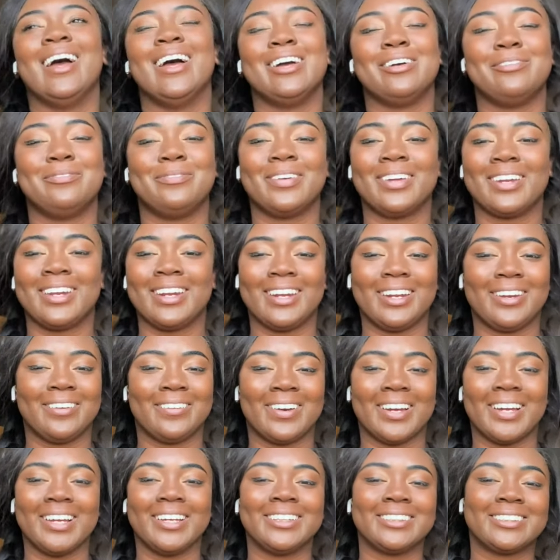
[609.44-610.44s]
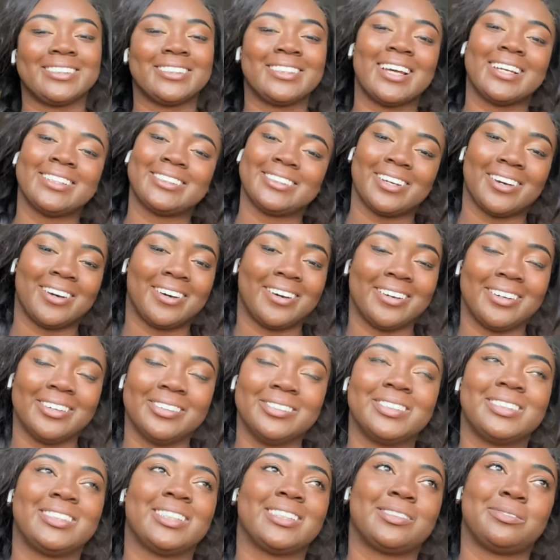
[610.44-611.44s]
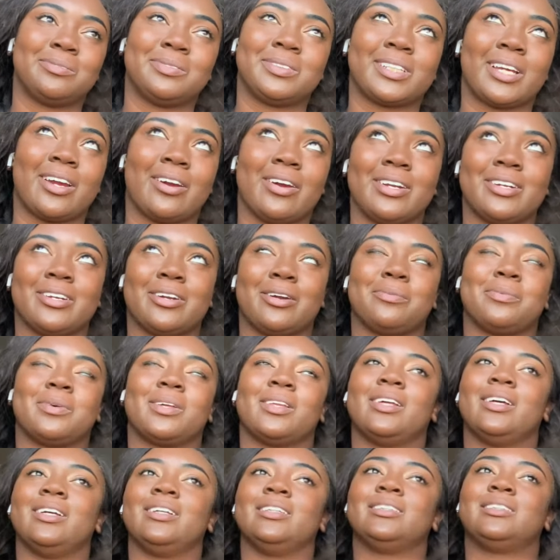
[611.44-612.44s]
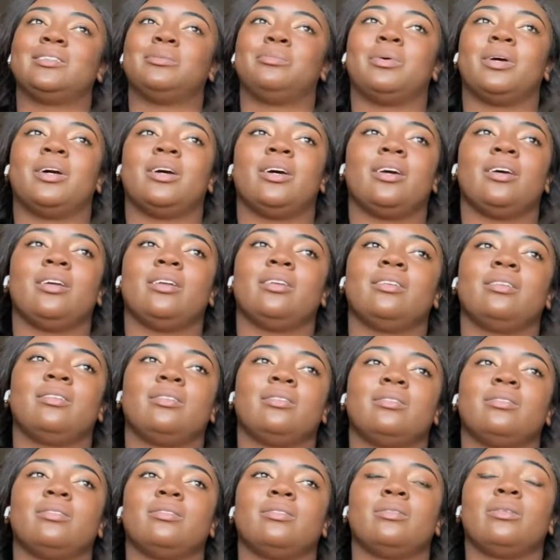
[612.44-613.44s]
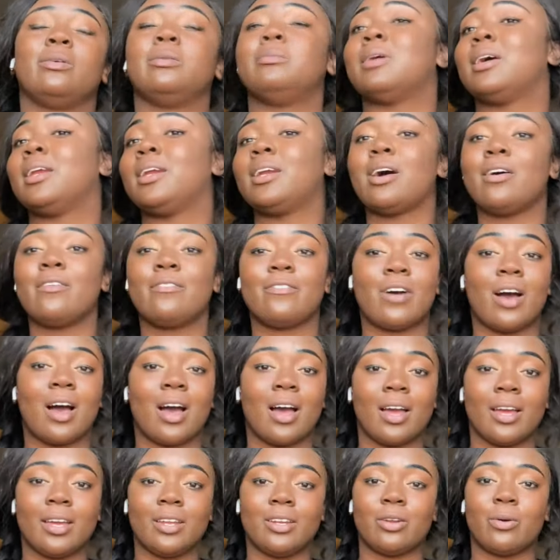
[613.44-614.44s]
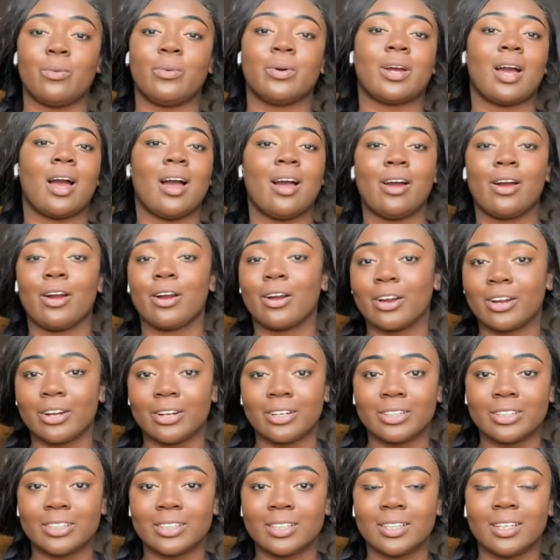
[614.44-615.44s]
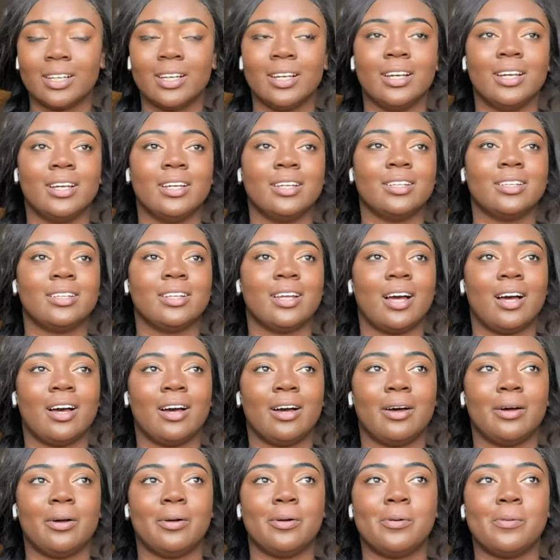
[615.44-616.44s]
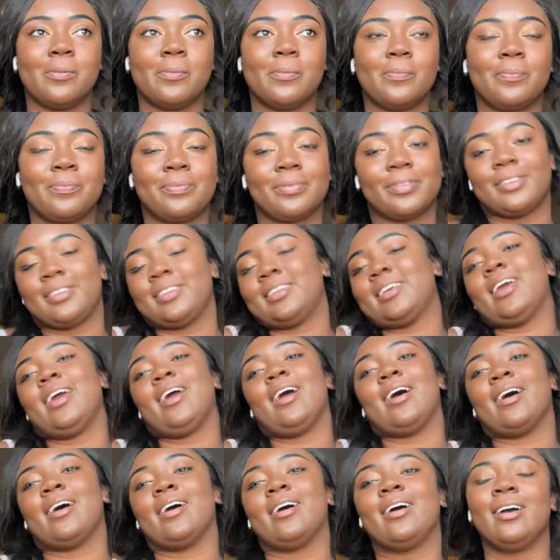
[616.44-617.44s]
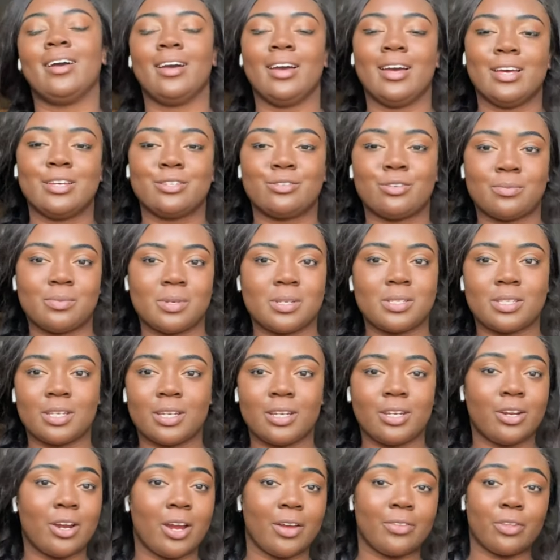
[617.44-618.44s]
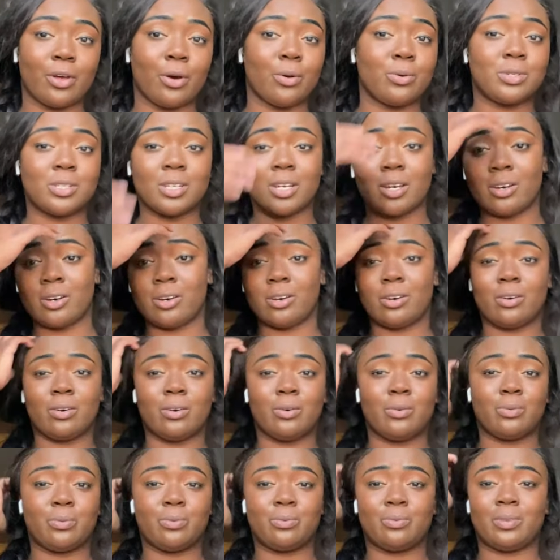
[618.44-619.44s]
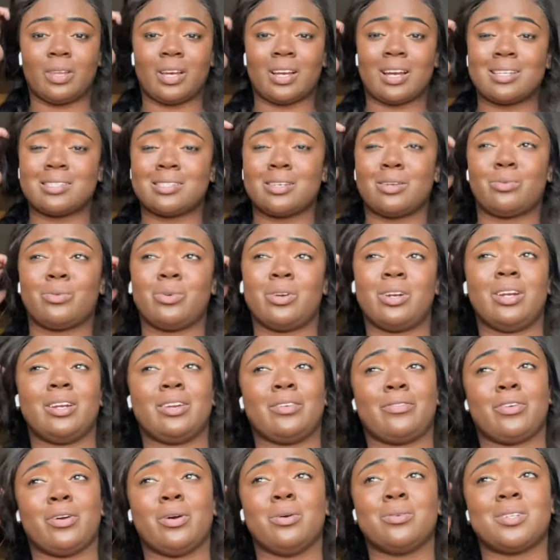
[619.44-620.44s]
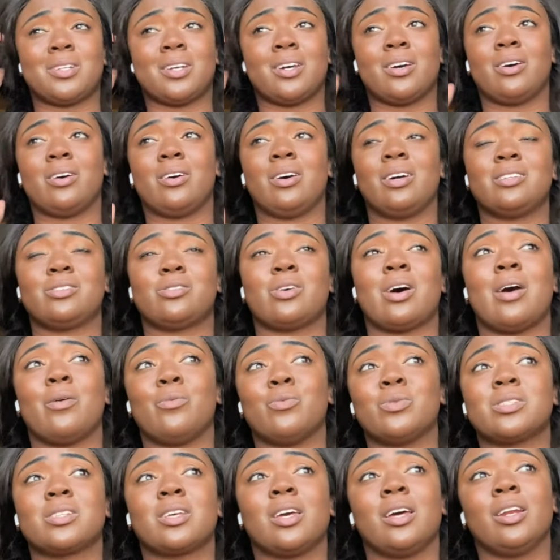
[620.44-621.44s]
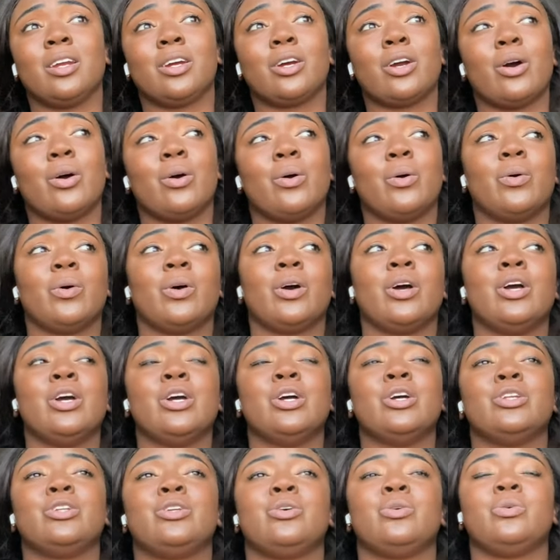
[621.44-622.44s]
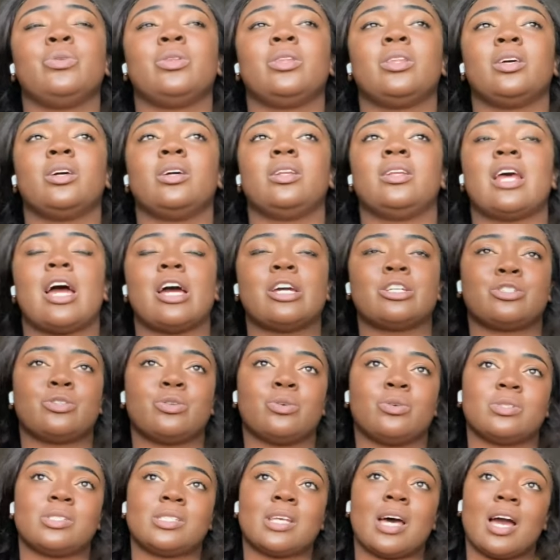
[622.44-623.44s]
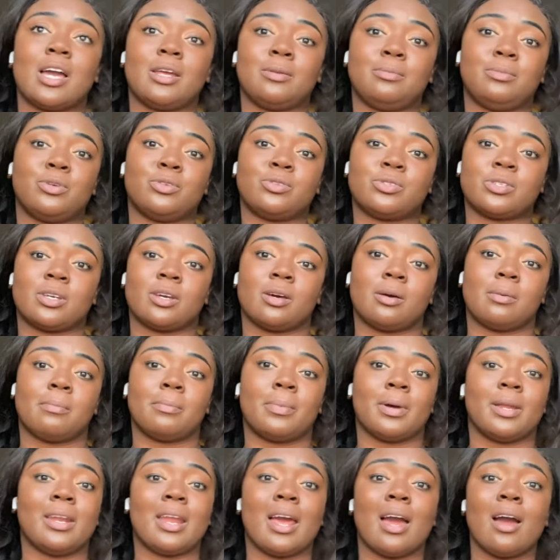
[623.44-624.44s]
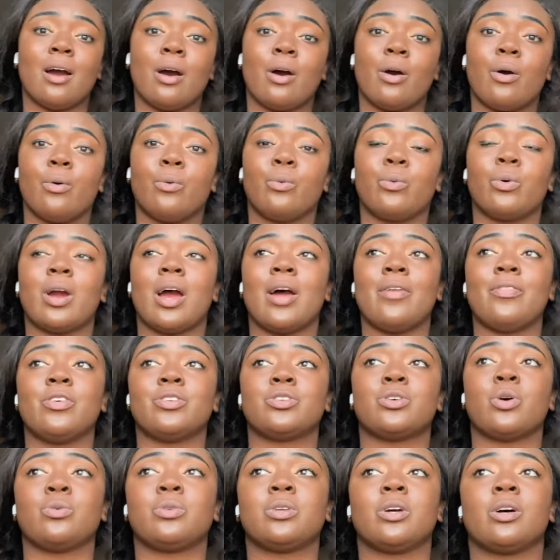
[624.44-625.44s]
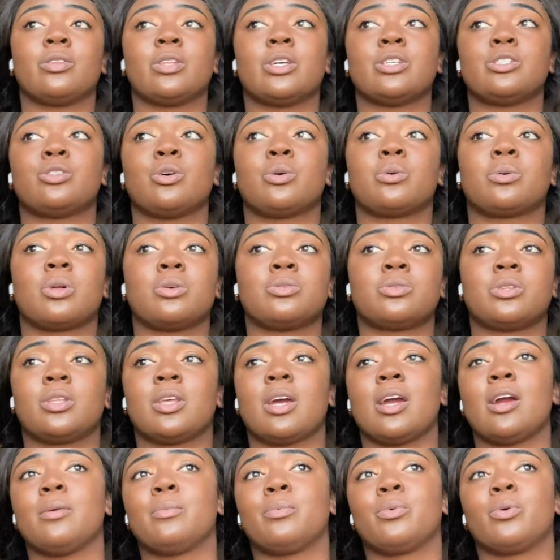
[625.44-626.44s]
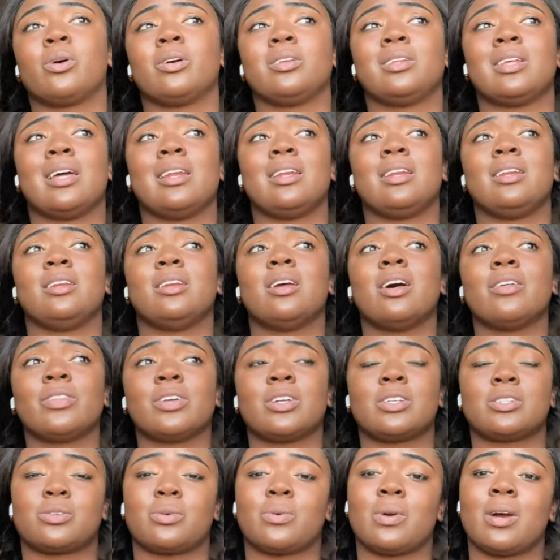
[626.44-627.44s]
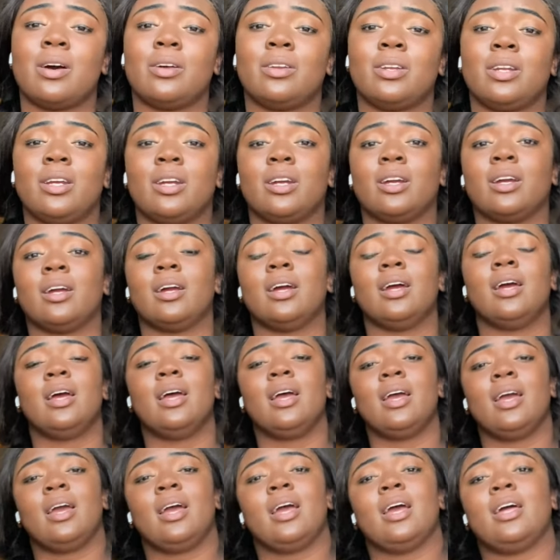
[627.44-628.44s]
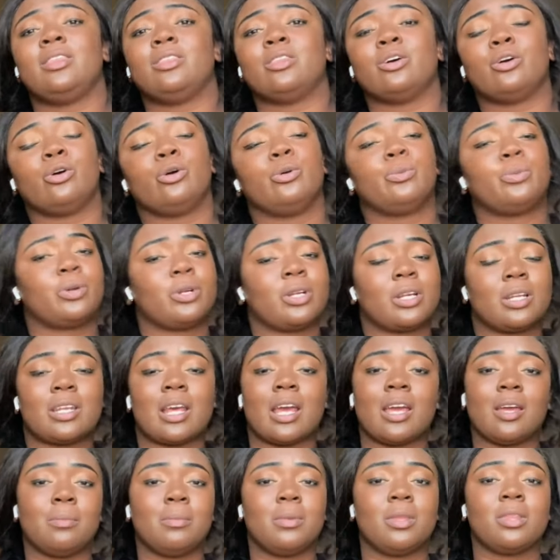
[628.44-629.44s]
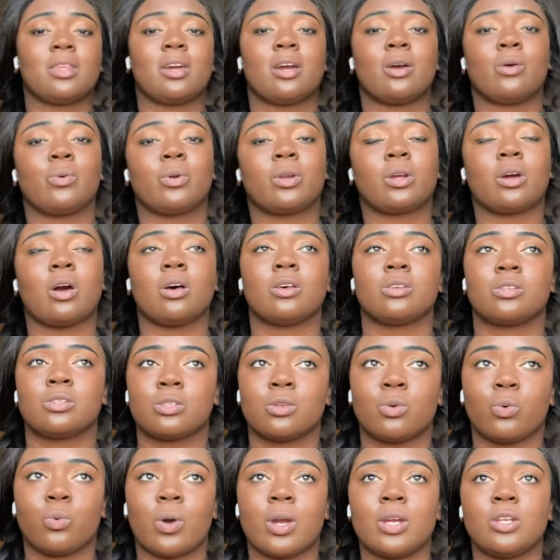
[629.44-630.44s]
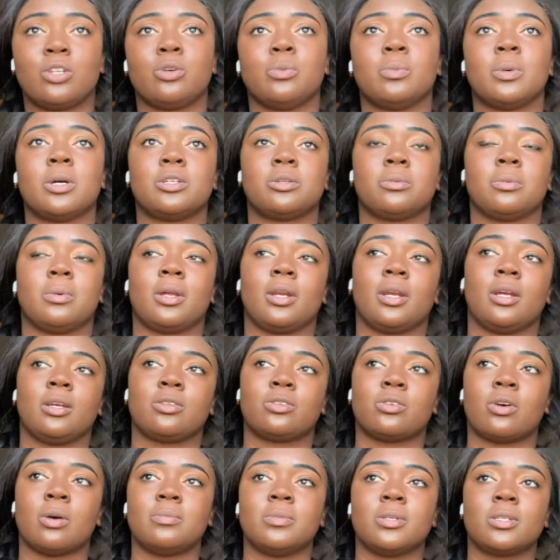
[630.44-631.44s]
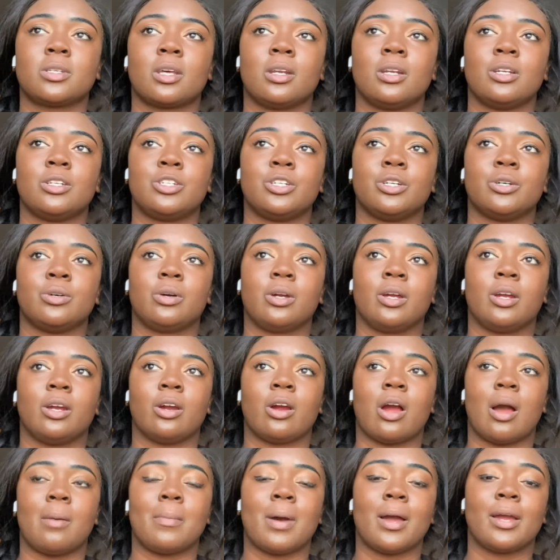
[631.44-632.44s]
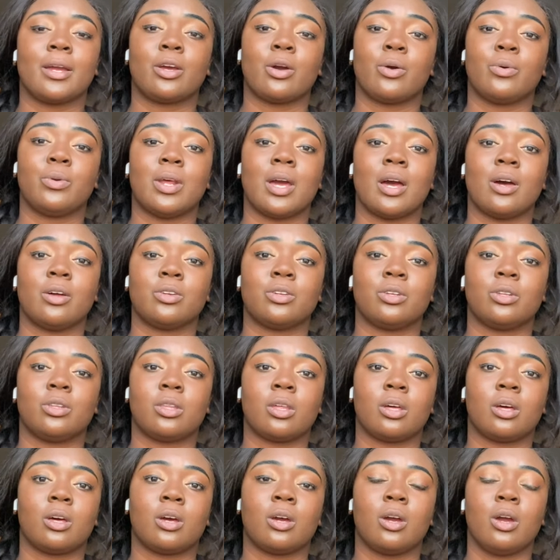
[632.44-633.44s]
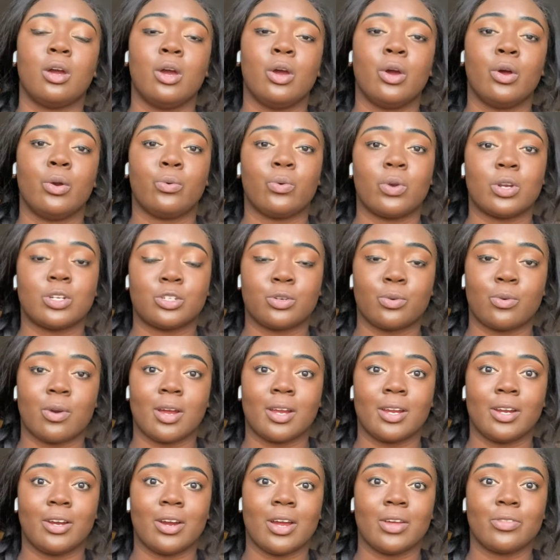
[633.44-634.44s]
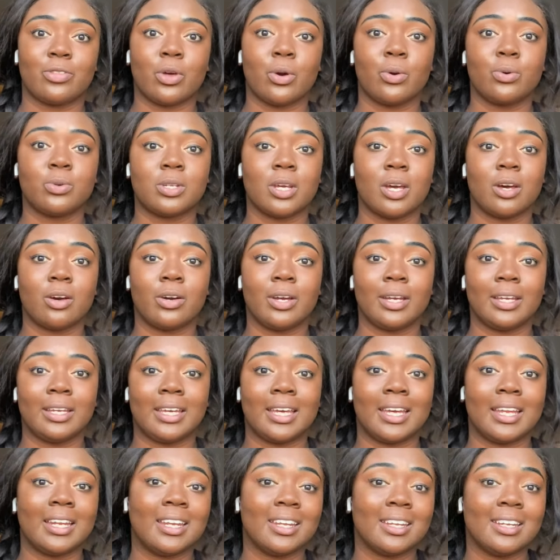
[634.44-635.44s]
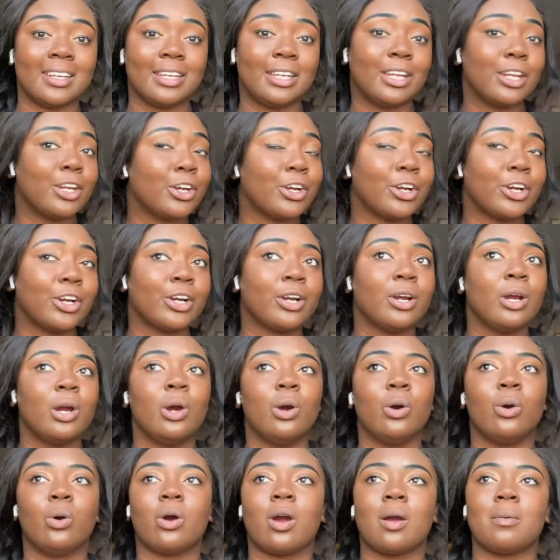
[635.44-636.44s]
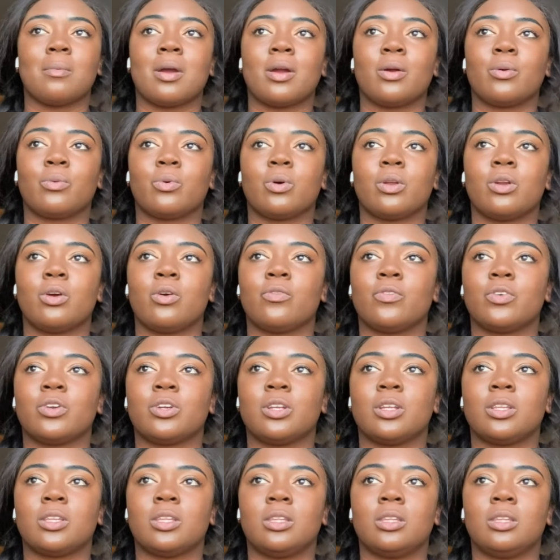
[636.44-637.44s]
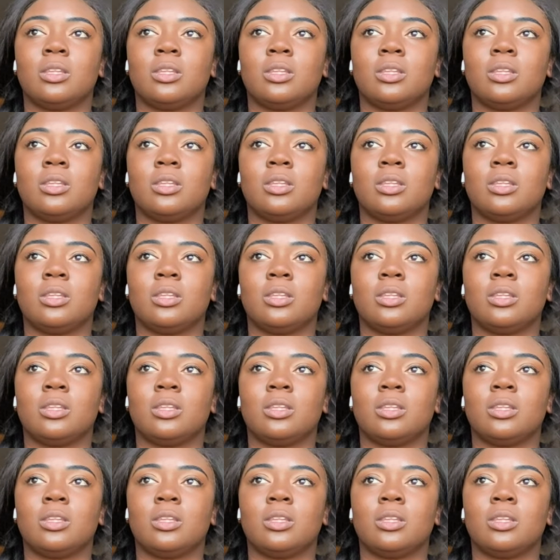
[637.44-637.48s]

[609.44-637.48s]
But anyways, that's all. It was just some scary turbulence, but we made it out fine. No one got hurt. Um, yeah. So I'm just sitting here at the hotel. Like I said, we're in a different hotel. So I was gonna go to the National Sign Museum, but now we're at this hotel that's so close to the airport that nothing's around here. And the Uber to take me there would cost way too much money. So I'm just gonna chill here. I might go down to the restaurant here at the hotel and get dinner, or I might run over to